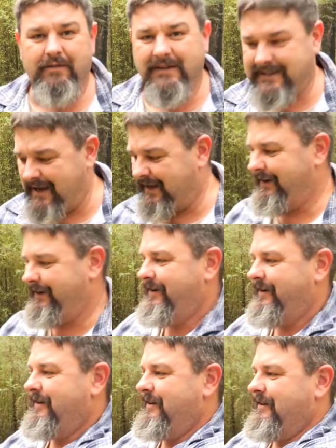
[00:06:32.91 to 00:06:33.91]
of a second.
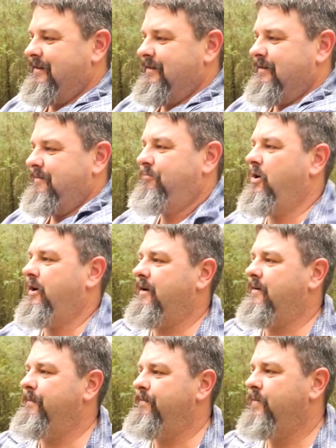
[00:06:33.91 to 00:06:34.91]
Put it
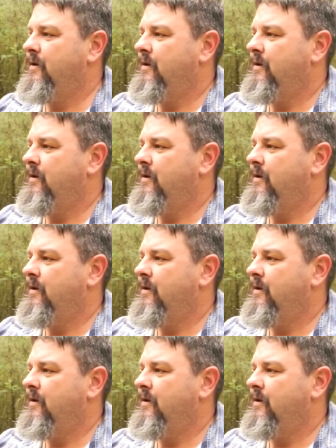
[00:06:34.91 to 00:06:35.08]
in.